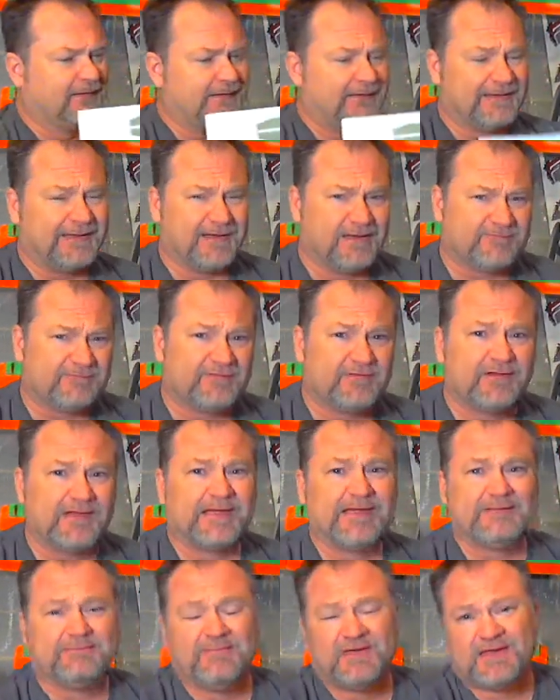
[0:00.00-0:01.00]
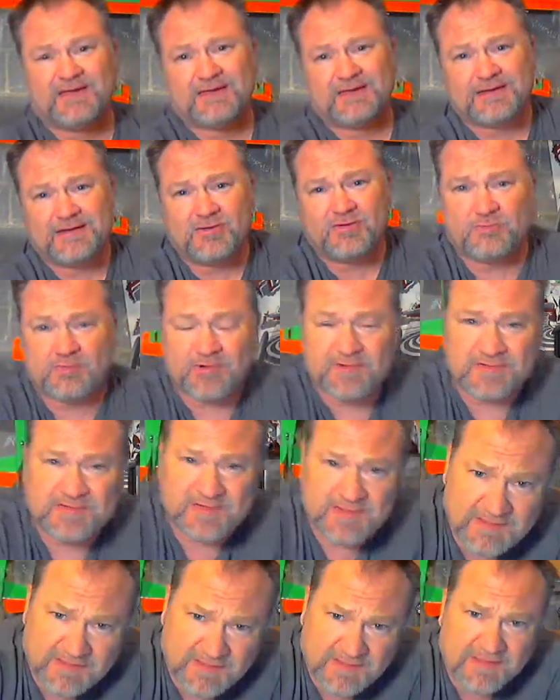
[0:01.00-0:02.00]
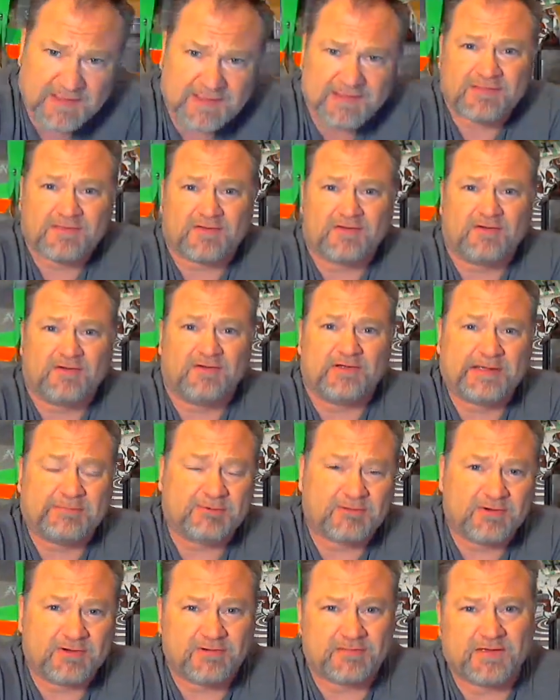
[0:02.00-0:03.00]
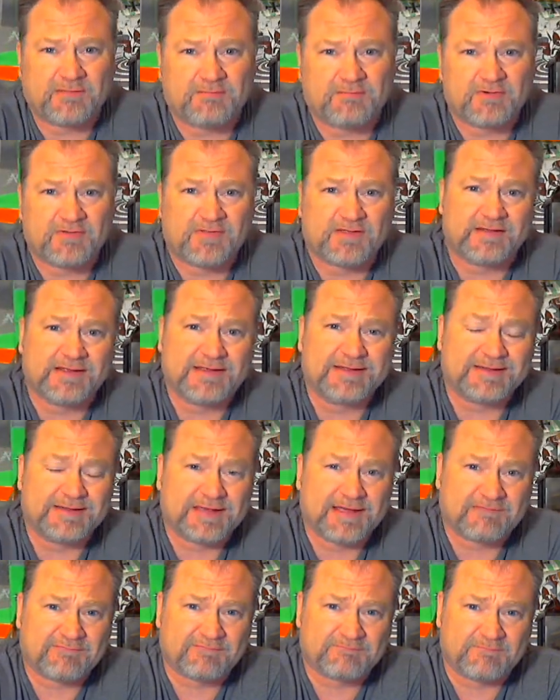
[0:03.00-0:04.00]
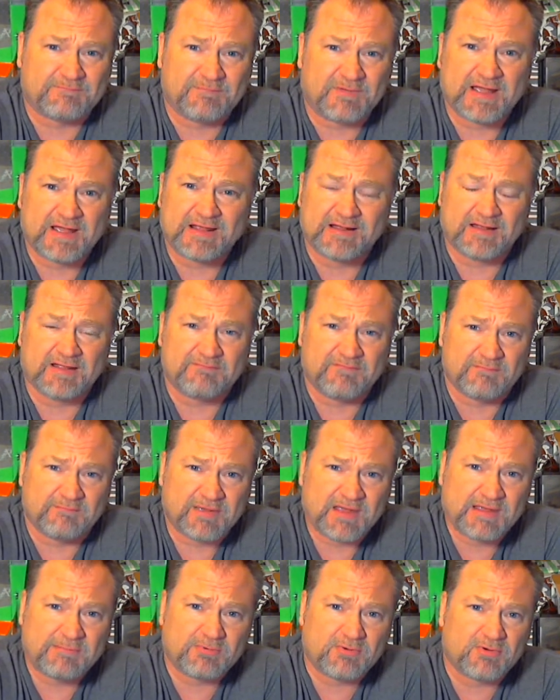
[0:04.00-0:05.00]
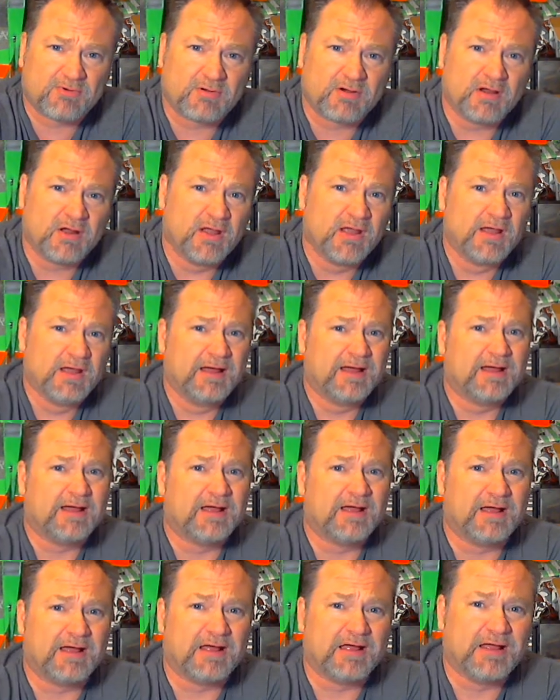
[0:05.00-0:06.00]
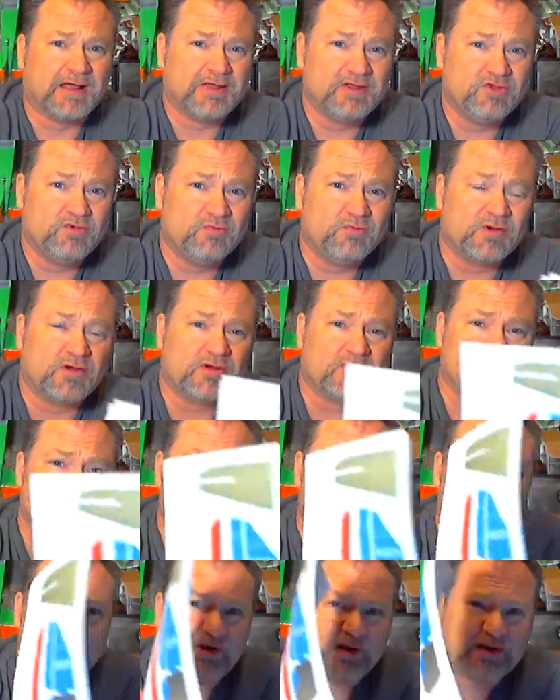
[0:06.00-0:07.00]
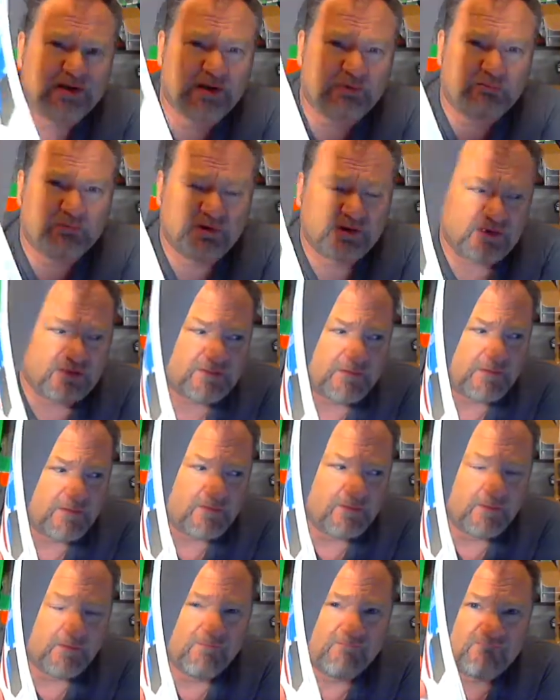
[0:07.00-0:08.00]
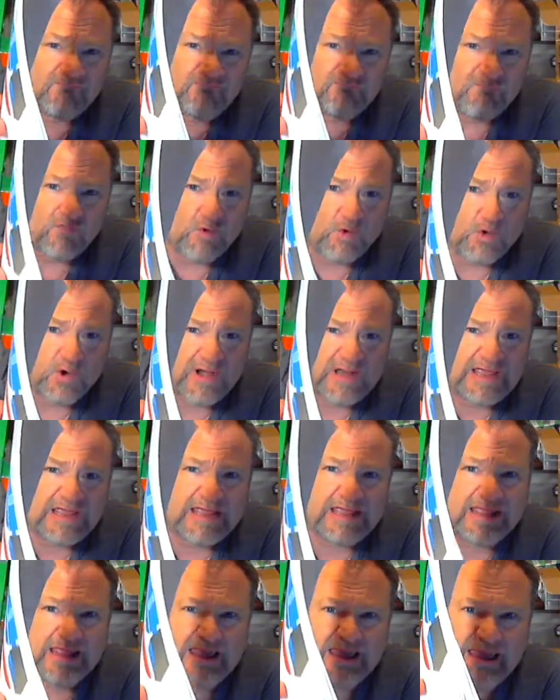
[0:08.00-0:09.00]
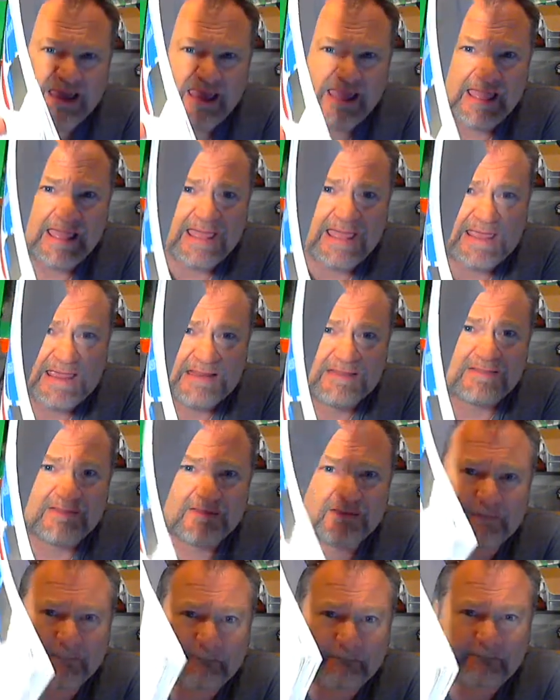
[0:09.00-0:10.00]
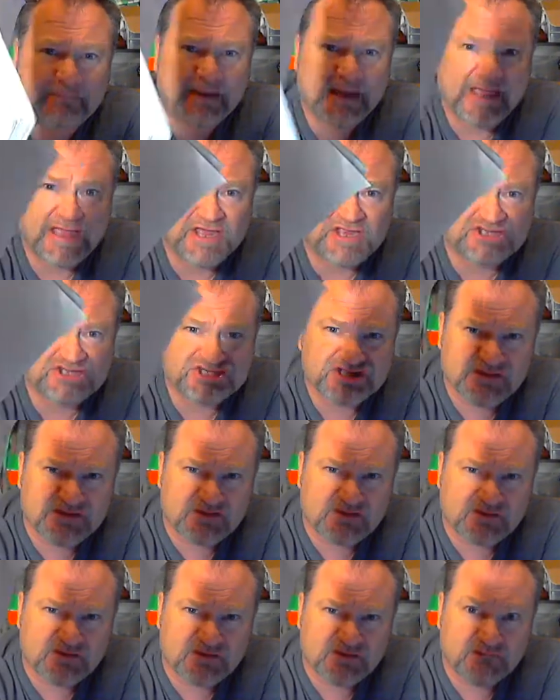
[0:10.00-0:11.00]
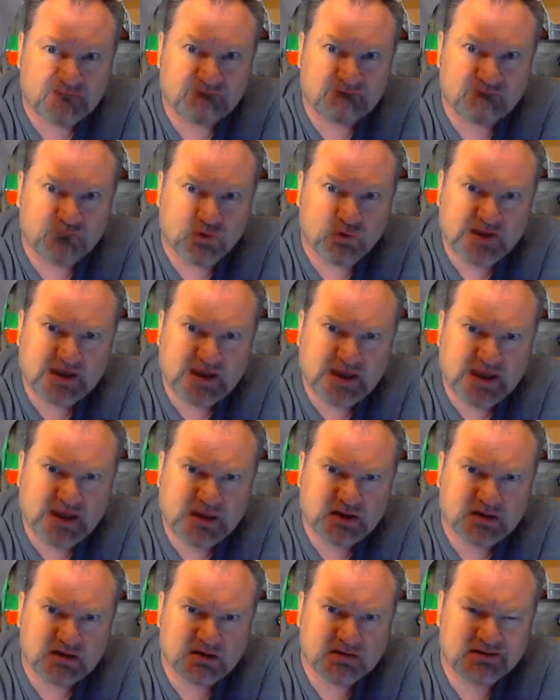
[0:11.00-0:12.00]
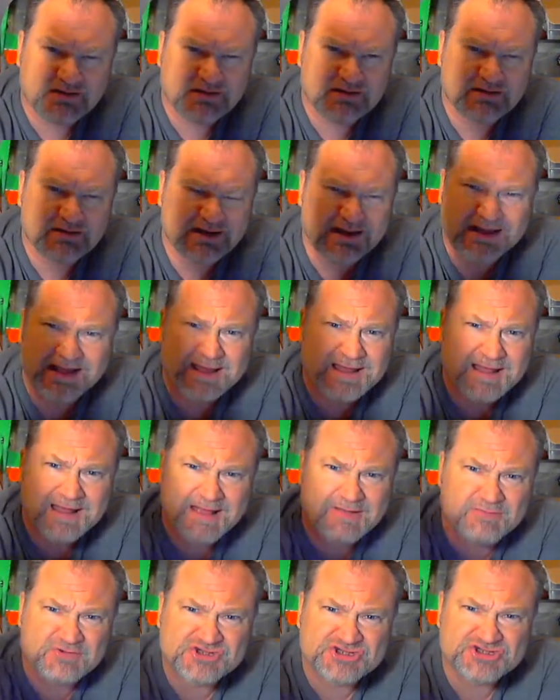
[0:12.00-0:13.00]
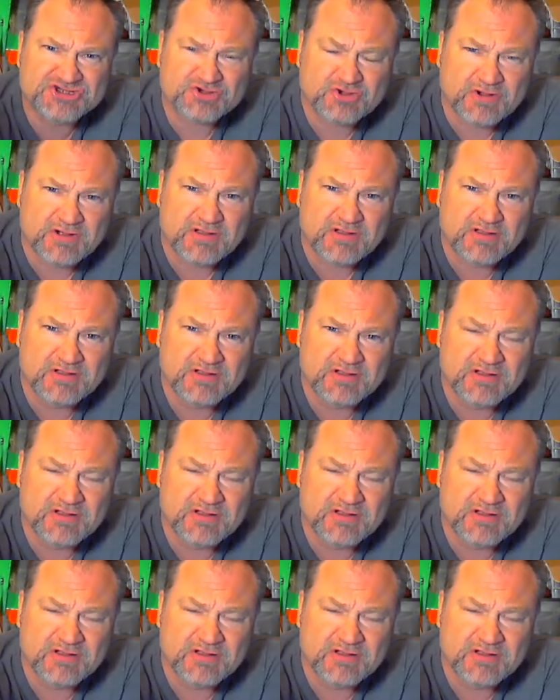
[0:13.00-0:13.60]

Now, if you're like me and you print these things on a printer that prints out 8.5 by 11 paper, you are going to end up with 48 pages. 48. I was shook.